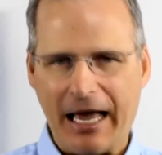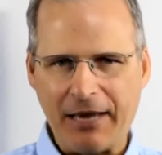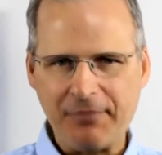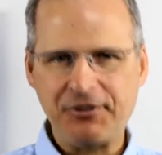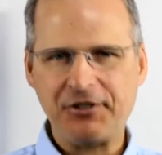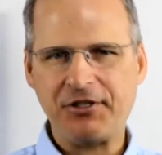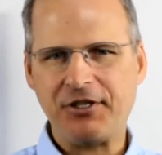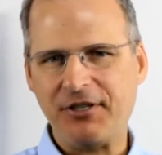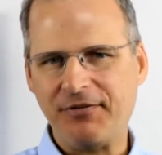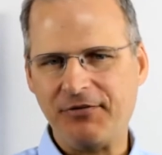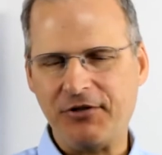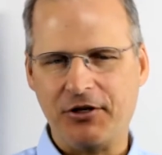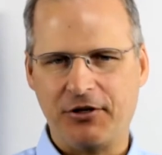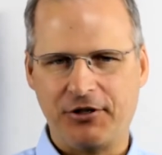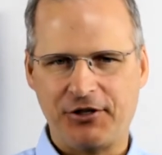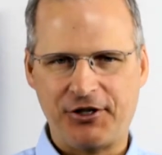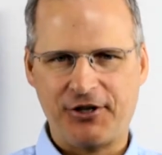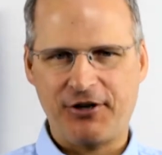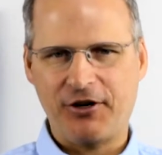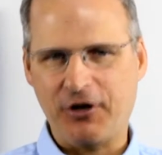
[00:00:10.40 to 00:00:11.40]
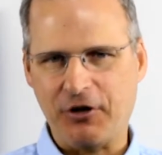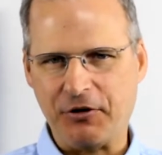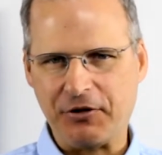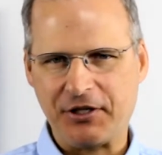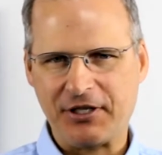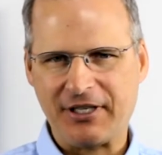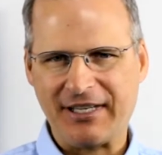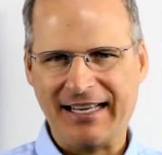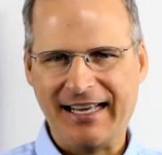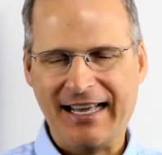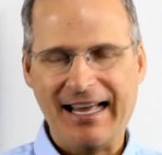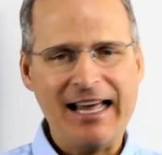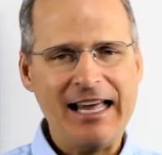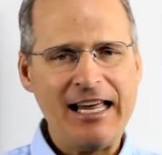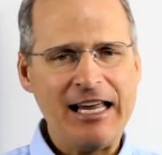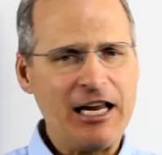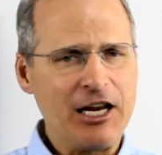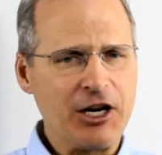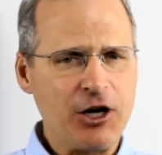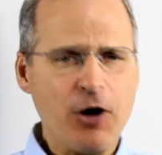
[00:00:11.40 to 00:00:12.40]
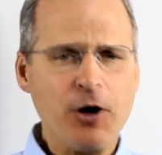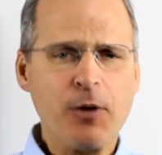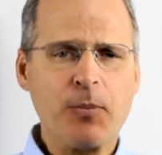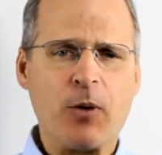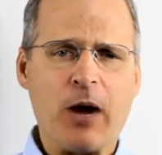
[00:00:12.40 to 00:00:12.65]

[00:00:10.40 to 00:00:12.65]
I'm Steve Dilch, your host. Encoder